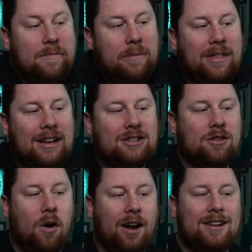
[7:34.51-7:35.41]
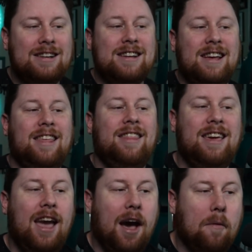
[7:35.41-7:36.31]
Maybe they just caught
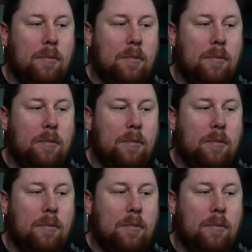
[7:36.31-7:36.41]
the uh,